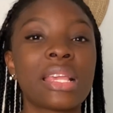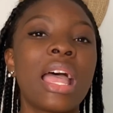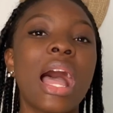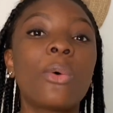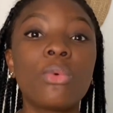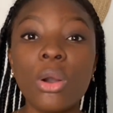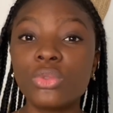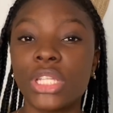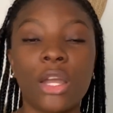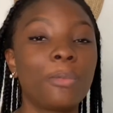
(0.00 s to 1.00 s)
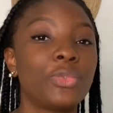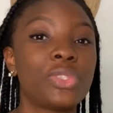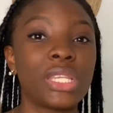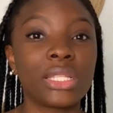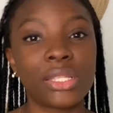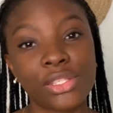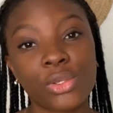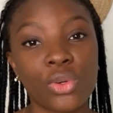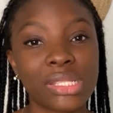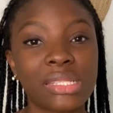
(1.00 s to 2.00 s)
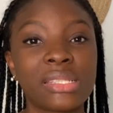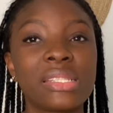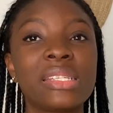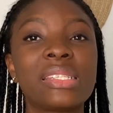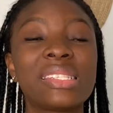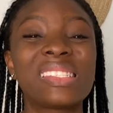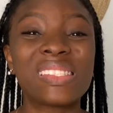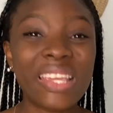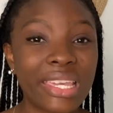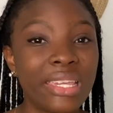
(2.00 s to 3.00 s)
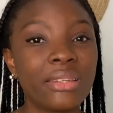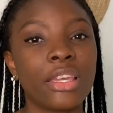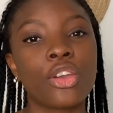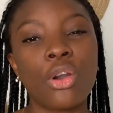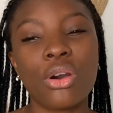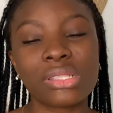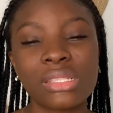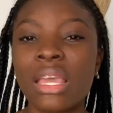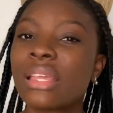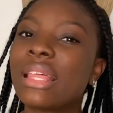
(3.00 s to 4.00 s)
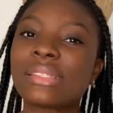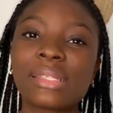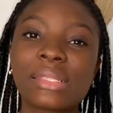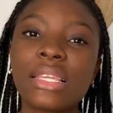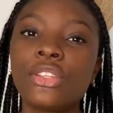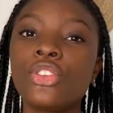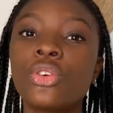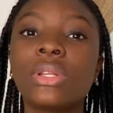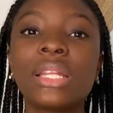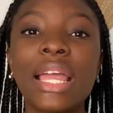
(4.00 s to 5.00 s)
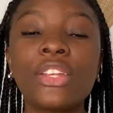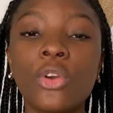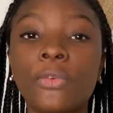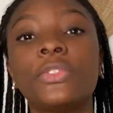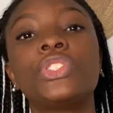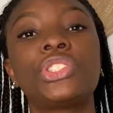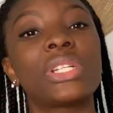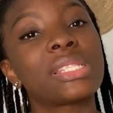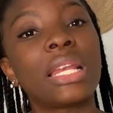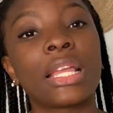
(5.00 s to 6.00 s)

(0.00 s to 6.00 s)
And what would help you take these courses? It is taking a course that is in your line of interest, that